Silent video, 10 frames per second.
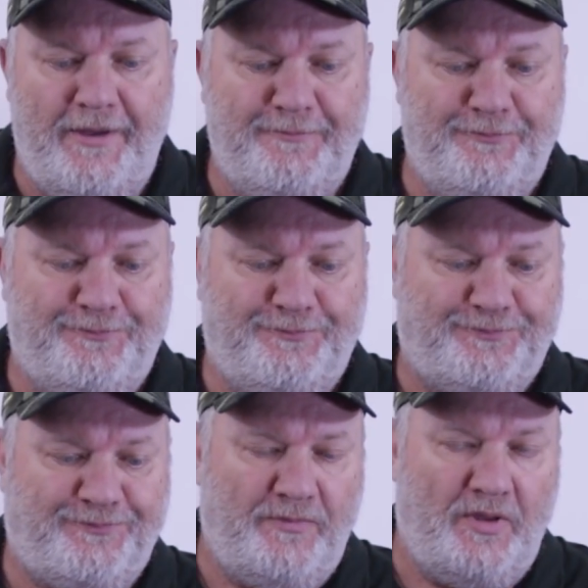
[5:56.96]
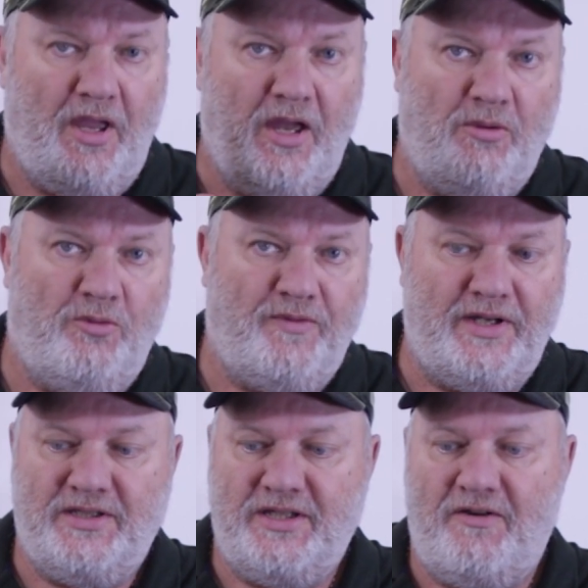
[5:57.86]
I will
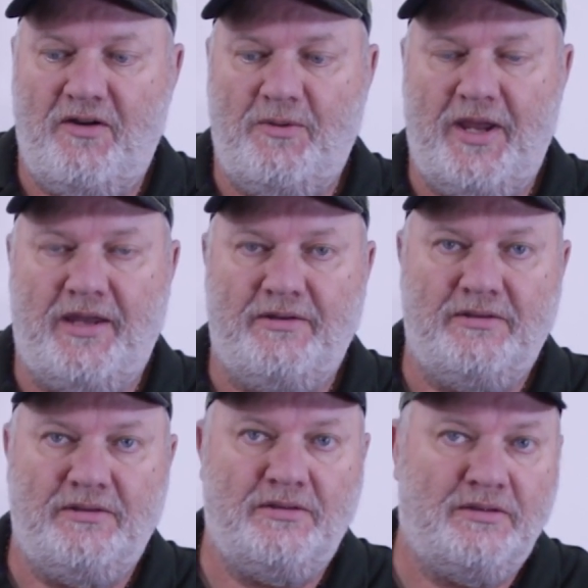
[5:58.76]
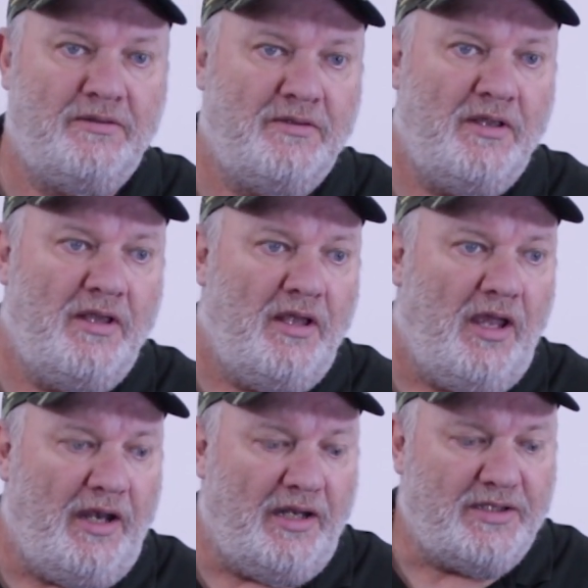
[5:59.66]
re-zero it
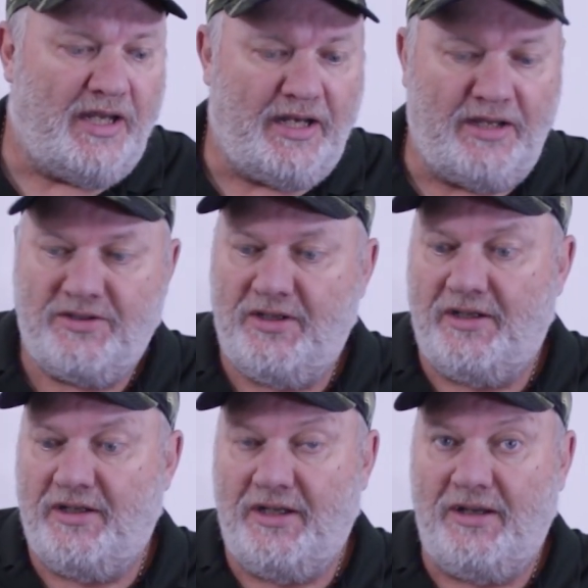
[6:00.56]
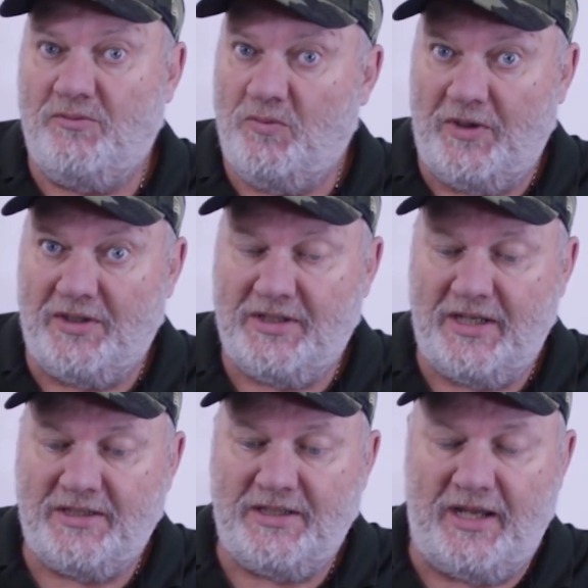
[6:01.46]
and then take it outside and then we'll
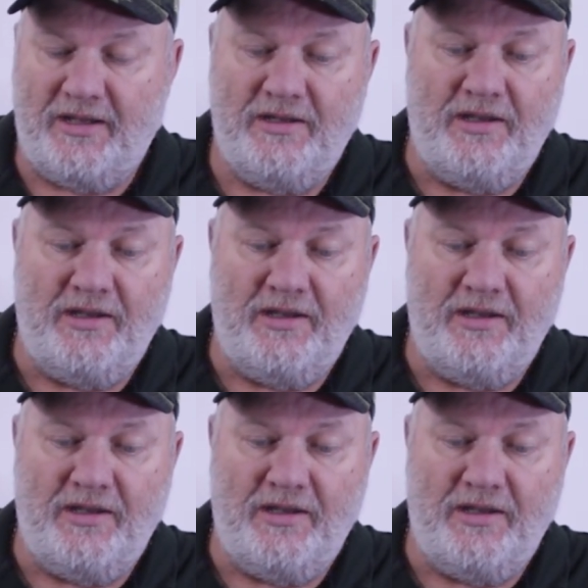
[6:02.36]
test it.